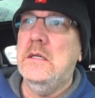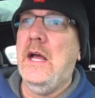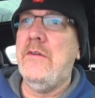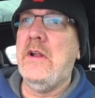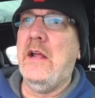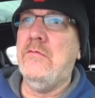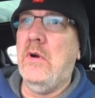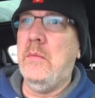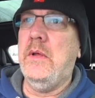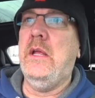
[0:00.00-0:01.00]
Haven't had
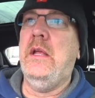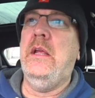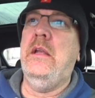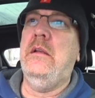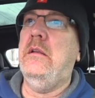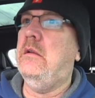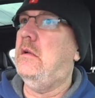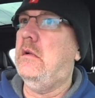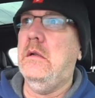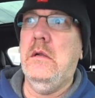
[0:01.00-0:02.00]
rum in,
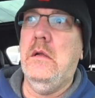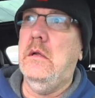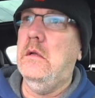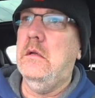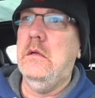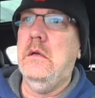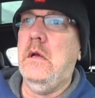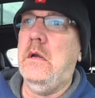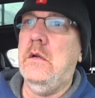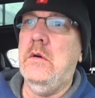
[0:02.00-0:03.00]

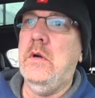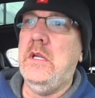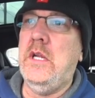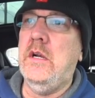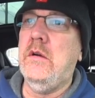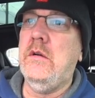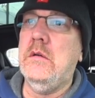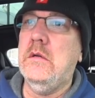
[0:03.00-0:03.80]
I don't know, a year?